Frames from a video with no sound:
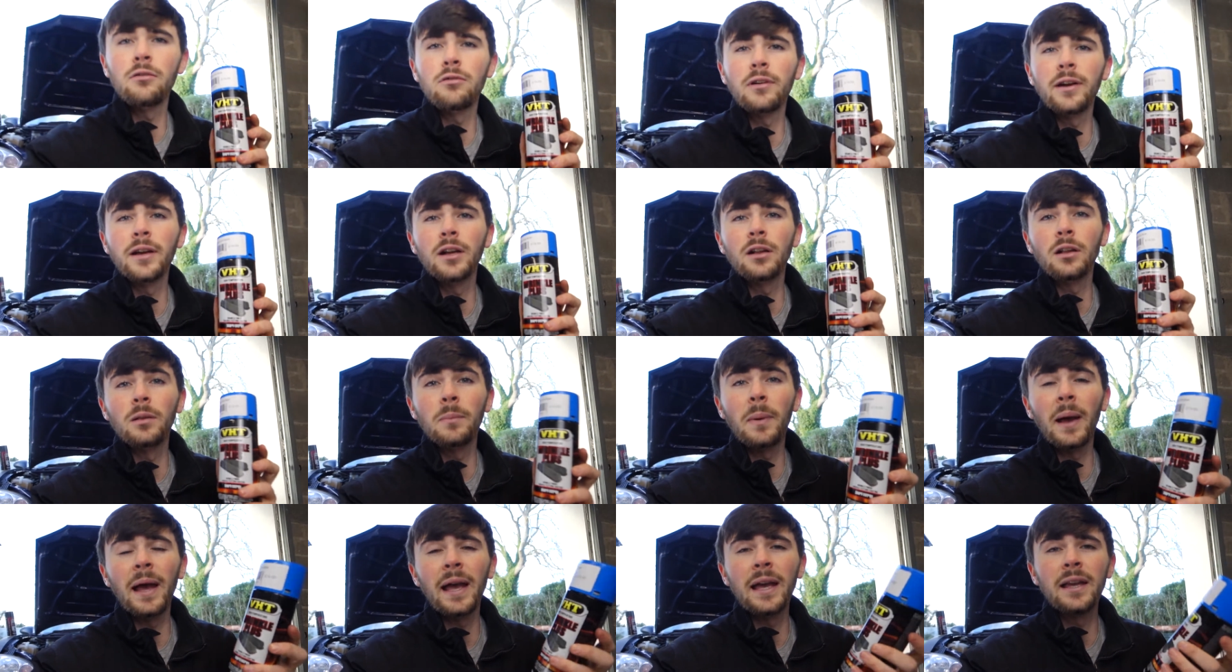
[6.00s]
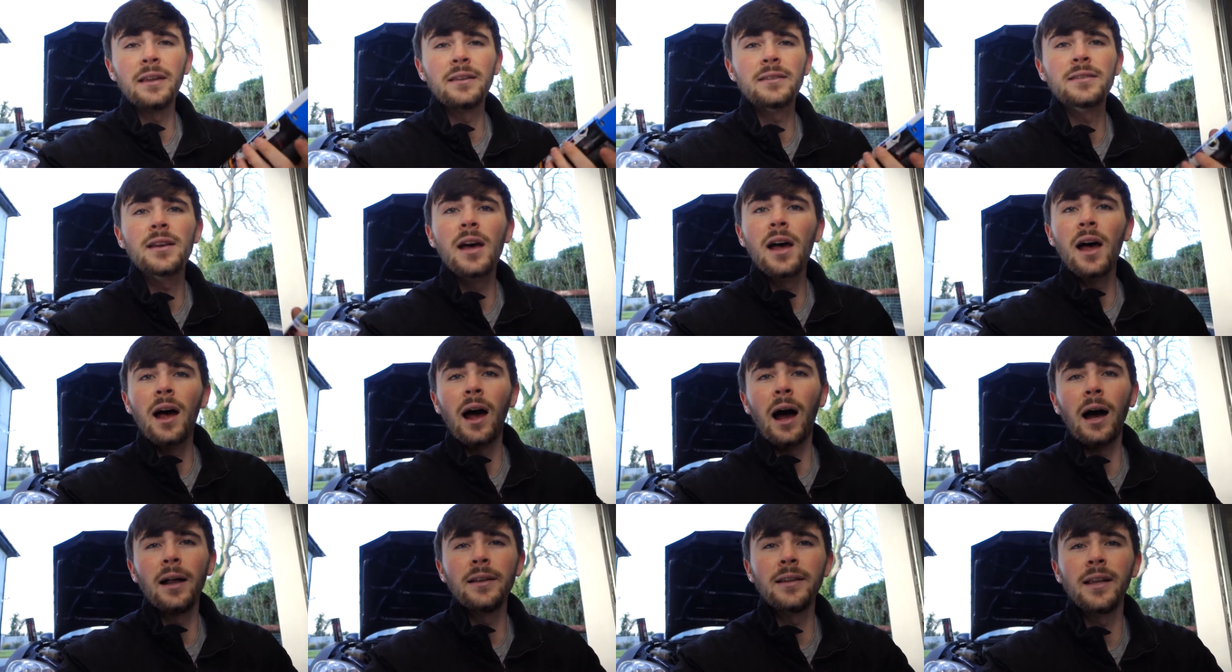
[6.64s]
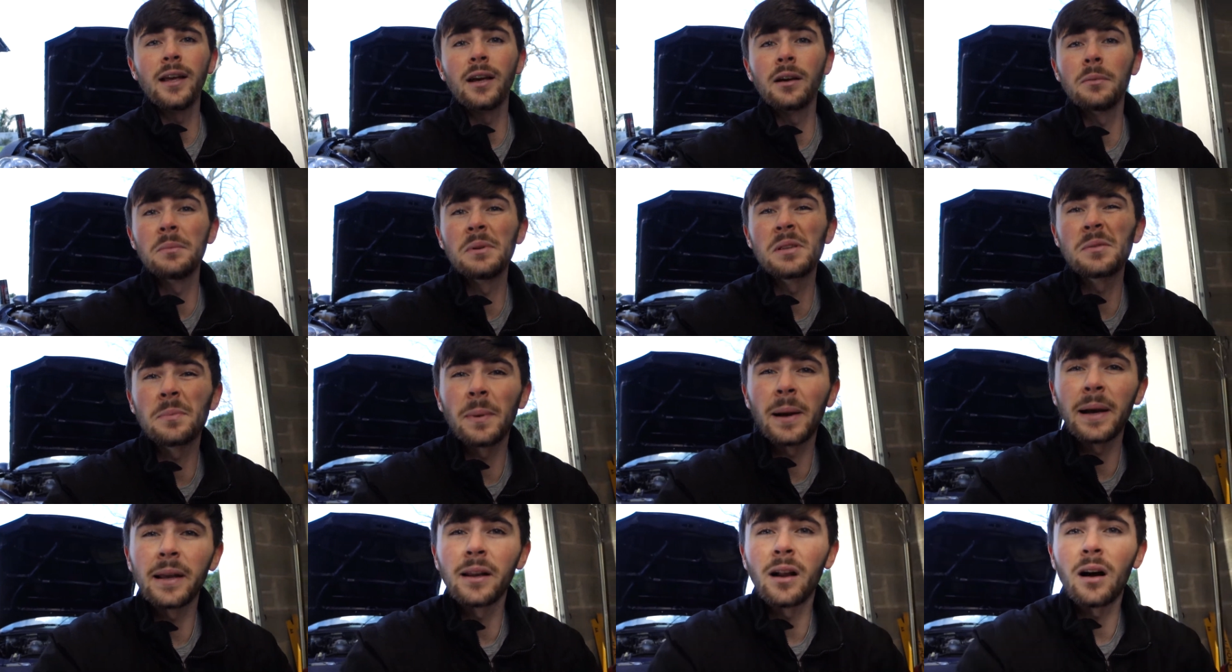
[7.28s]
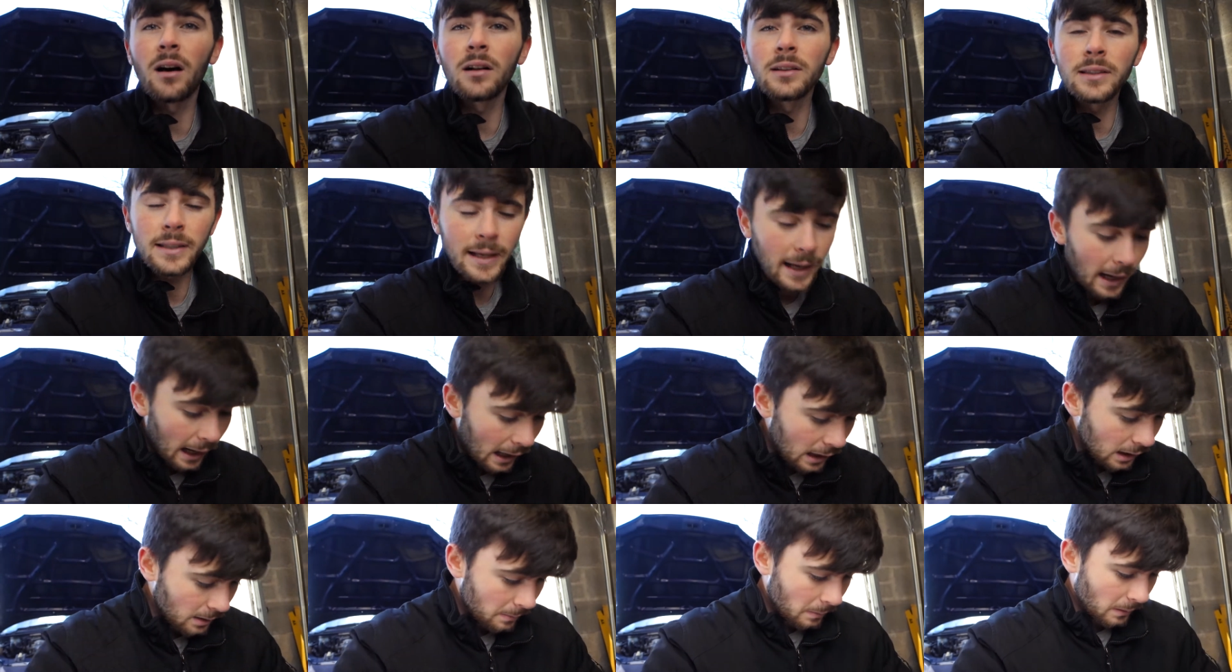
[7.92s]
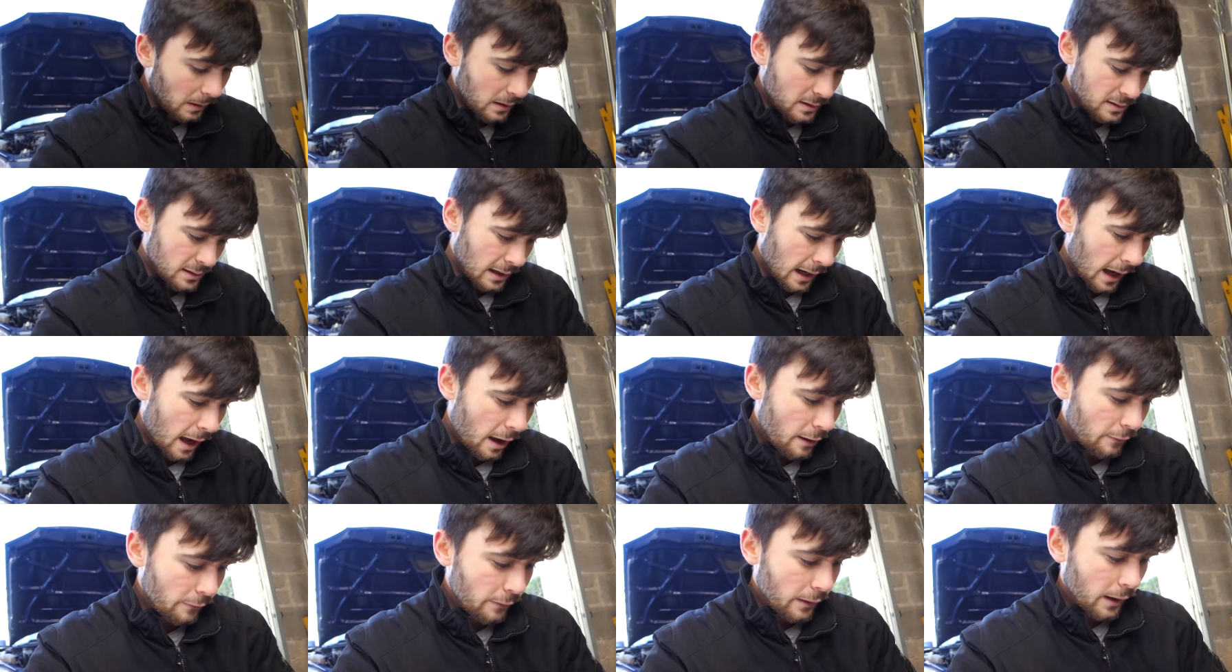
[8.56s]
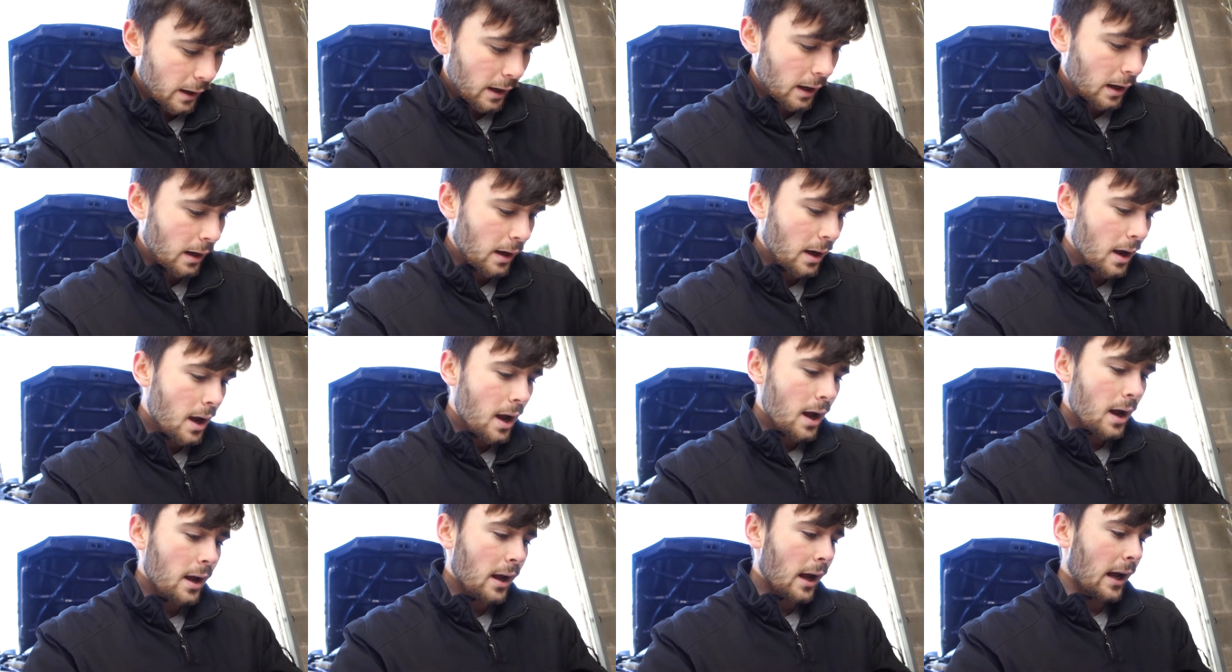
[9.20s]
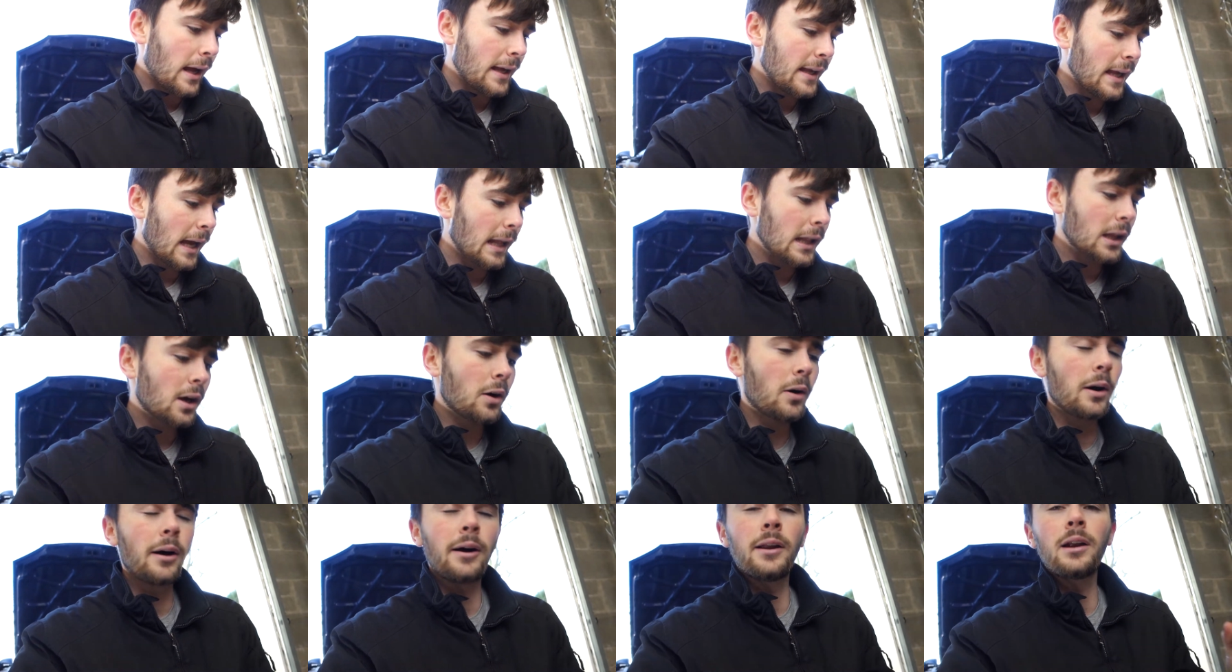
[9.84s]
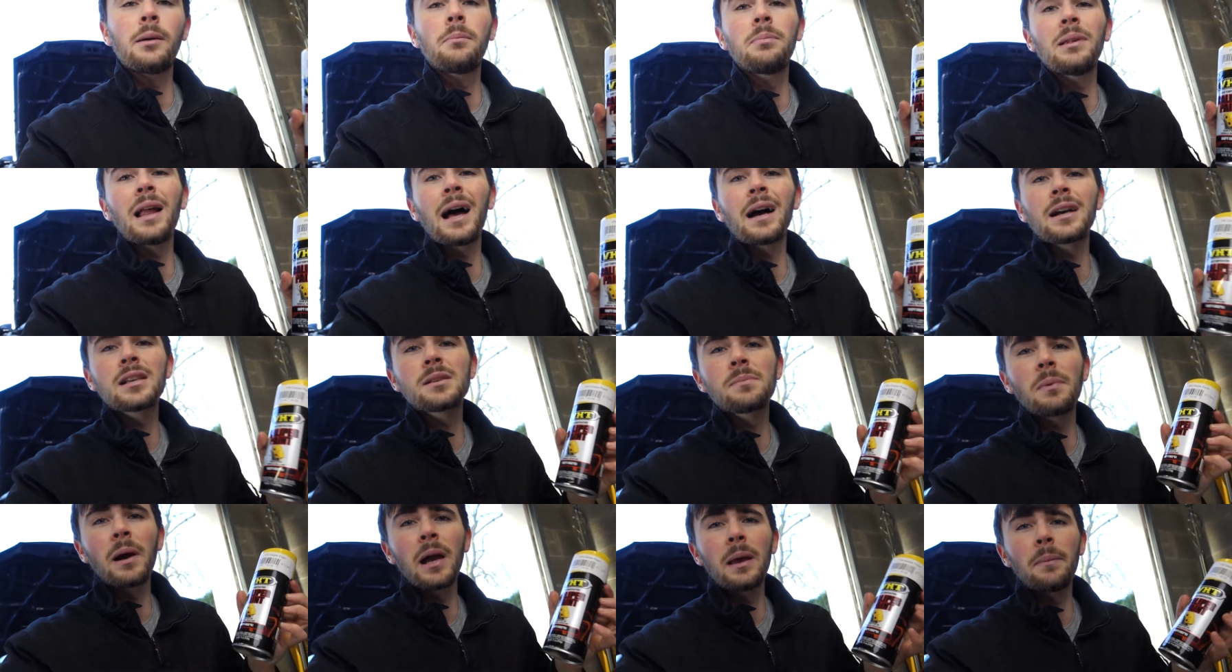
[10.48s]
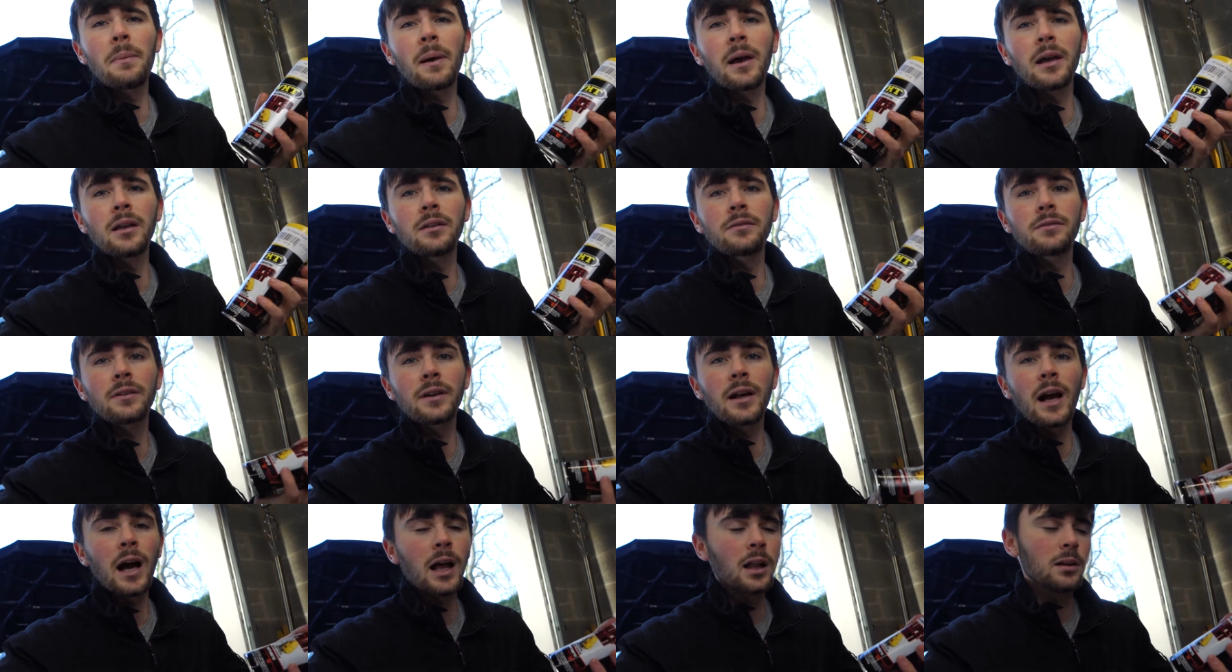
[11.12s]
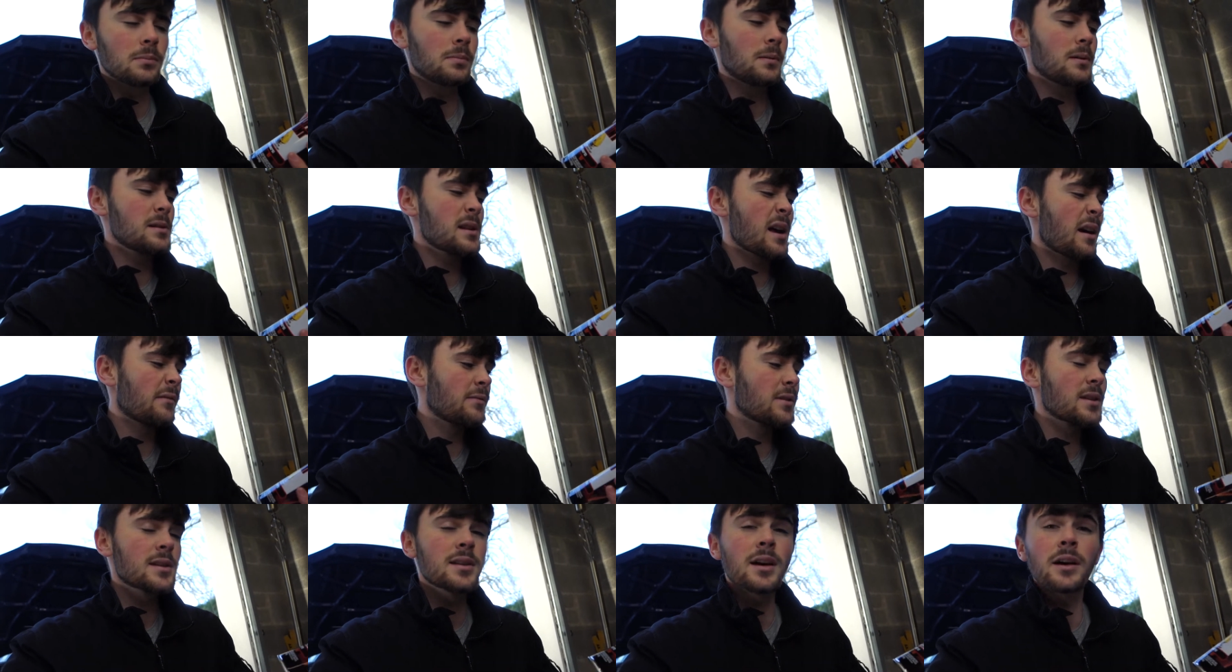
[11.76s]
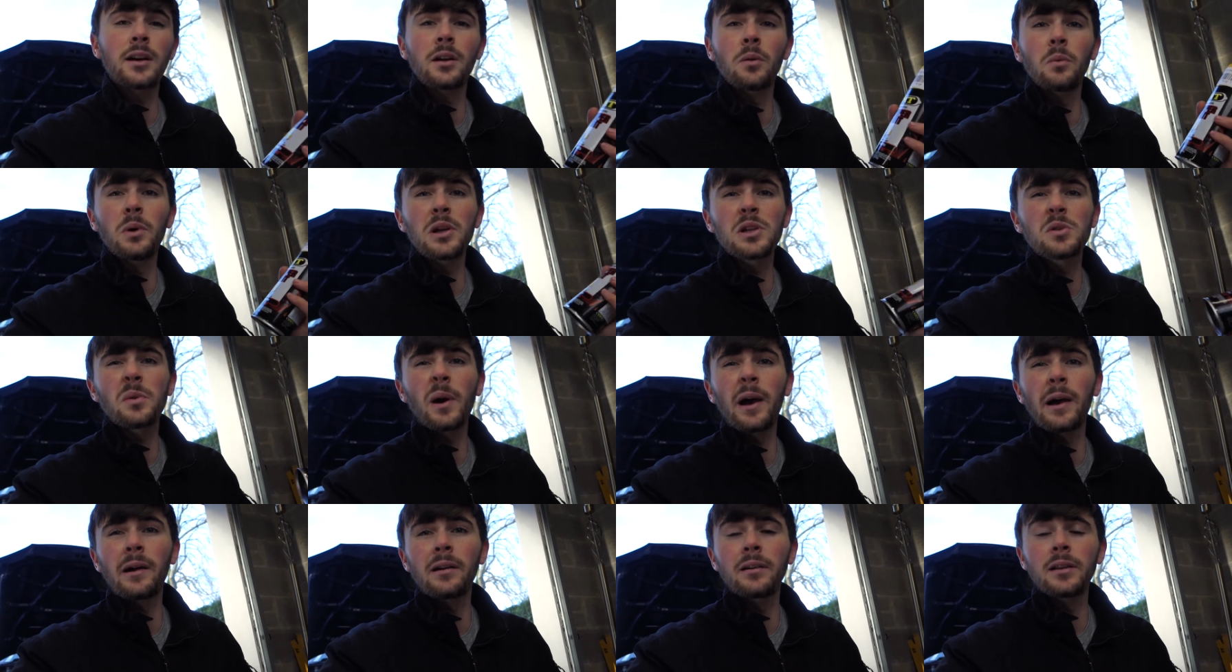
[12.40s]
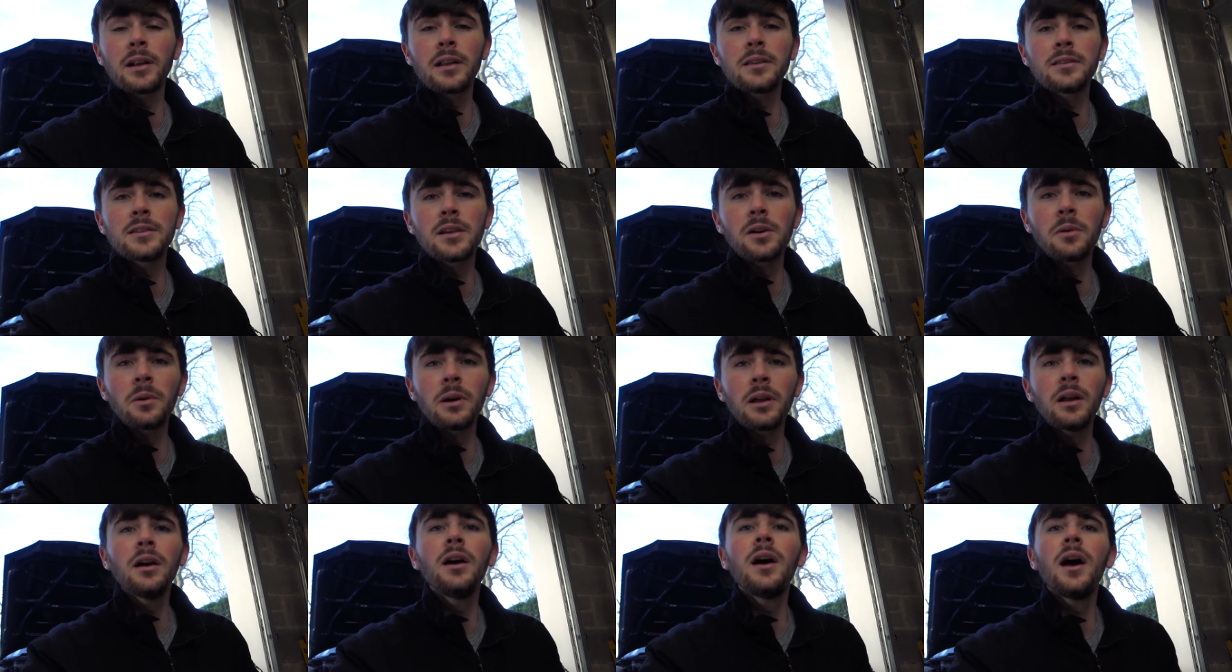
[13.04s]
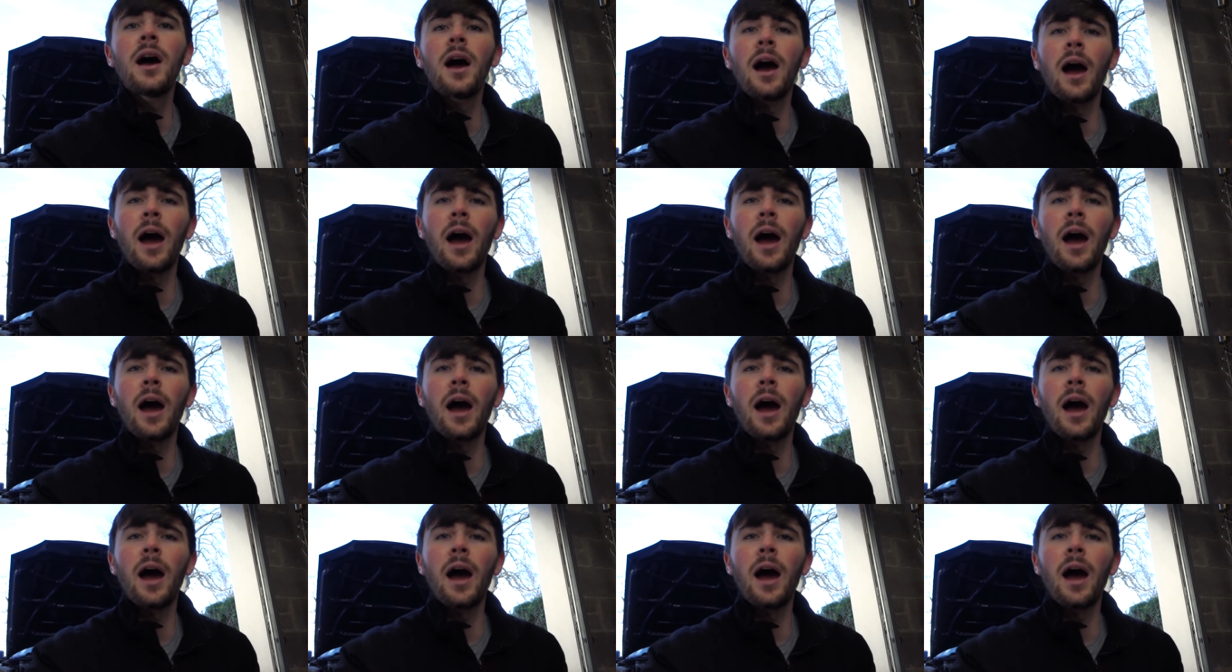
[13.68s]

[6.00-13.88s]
wrinkle paint, and then I'm going to be spraying all the calipers. I have a yellow and a black spray paint for the calipers. I haven't decided which way I'm going to do it.